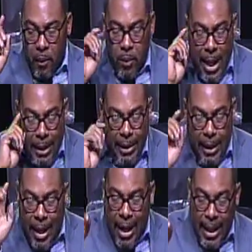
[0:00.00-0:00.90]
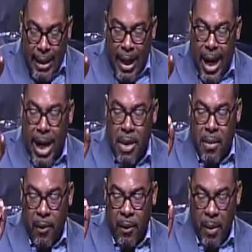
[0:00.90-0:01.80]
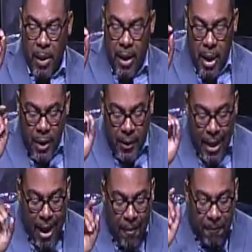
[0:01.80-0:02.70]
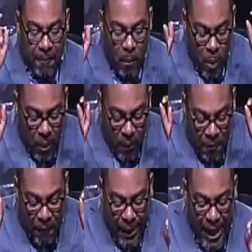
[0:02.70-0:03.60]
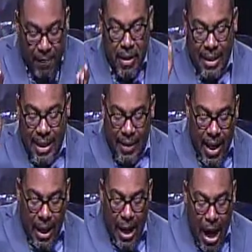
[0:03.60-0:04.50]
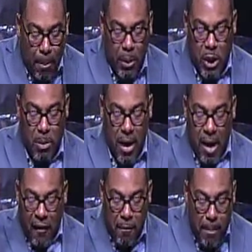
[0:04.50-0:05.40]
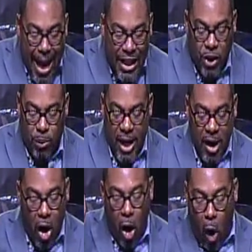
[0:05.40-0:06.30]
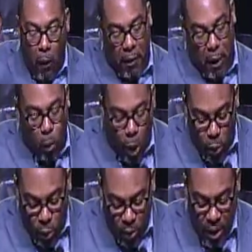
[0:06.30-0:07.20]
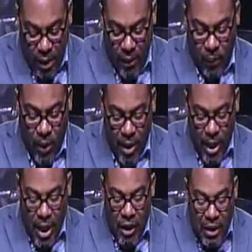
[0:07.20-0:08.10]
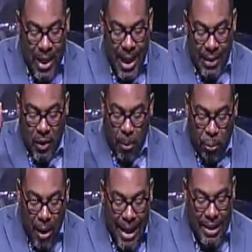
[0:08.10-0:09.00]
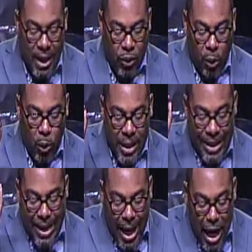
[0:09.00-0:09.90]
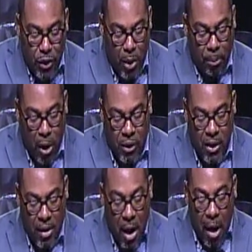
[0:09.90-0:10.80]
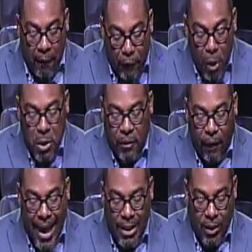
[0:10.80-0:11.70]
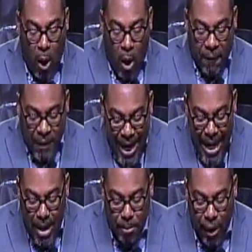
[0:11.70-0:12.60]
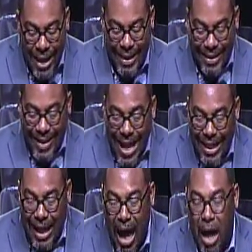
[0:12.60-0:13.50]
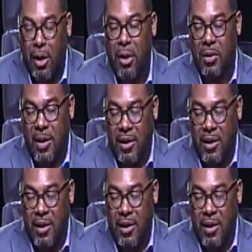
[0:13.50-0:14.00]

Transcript: Dr. Elaine said that forgiveness is the accomplishment of mastery over the wound. She said it's the process through which an injured person first fights off, then embraces, then conquers the